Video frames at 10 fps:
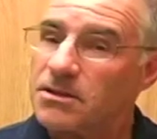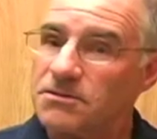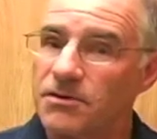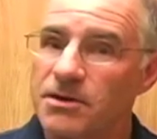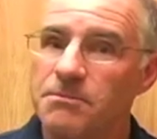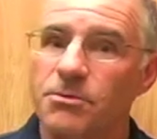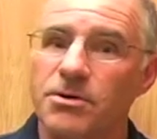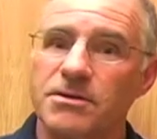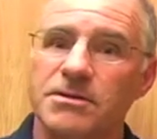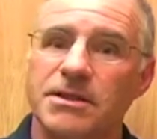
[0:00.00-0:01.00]
It's very
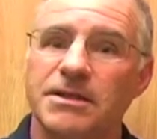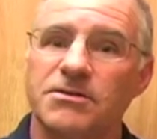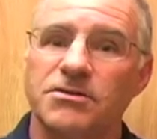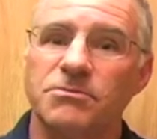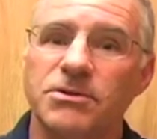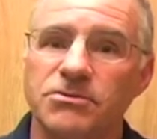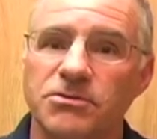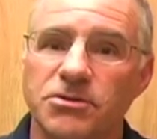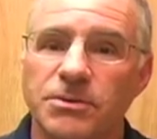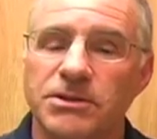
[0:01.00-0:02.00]
important to get to the
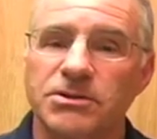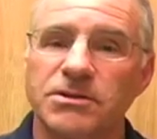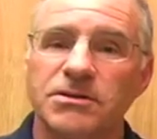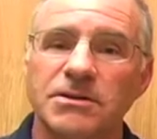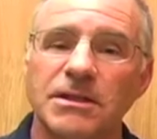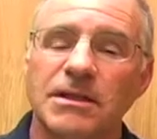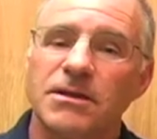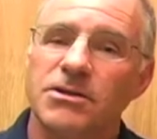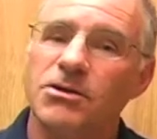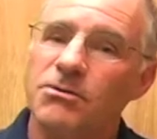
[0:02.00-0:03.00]
research questions.
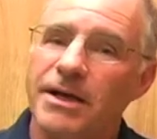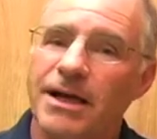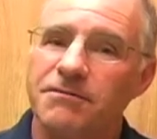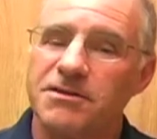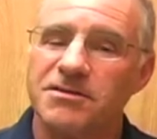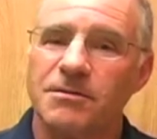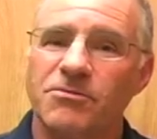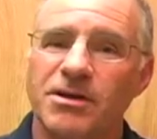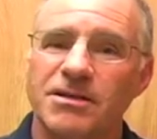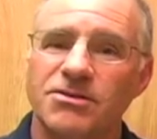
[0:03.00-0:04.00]
You don't have to
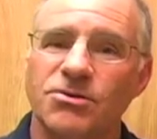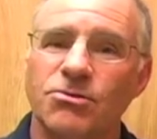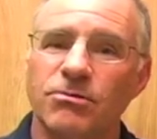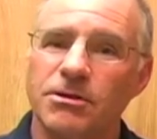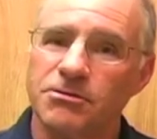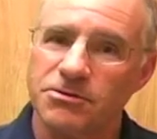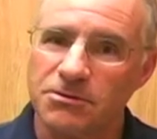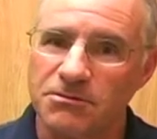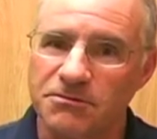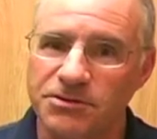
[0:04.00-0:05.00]
summarize the whole
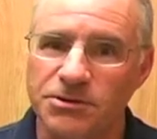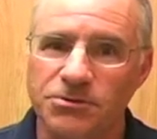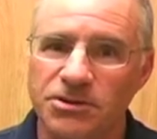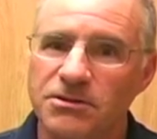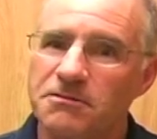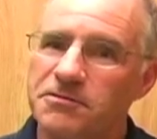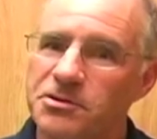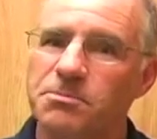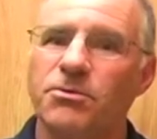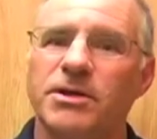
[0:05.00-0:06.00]
literature review, just a
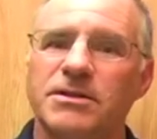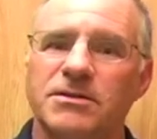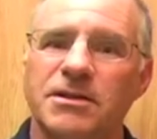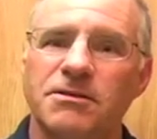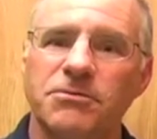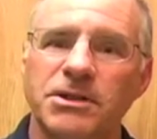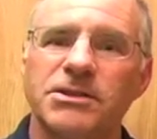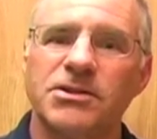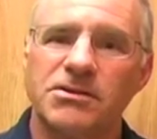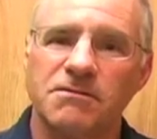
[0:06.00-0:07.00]
few points that really
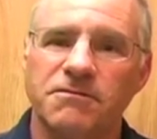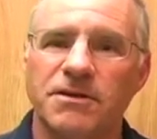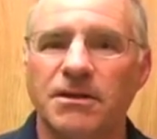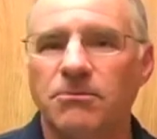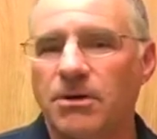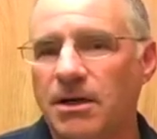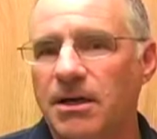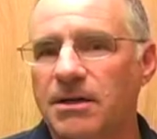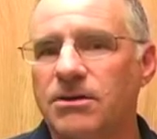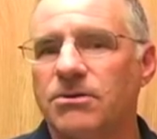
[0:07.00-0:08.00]
justify
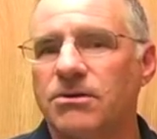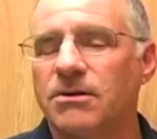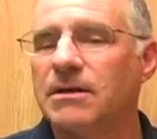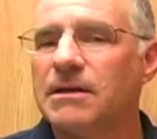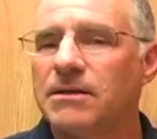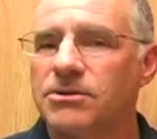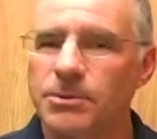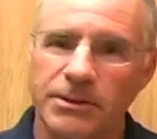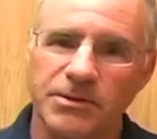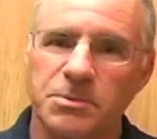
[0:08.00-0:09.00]
why you're
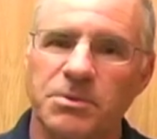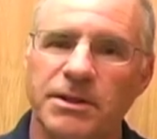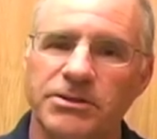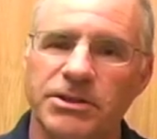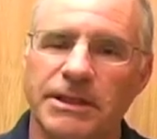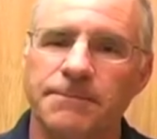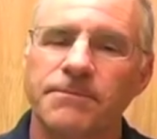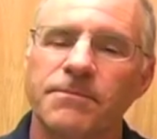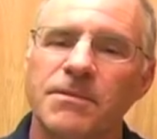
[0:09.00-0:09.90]
doing this project.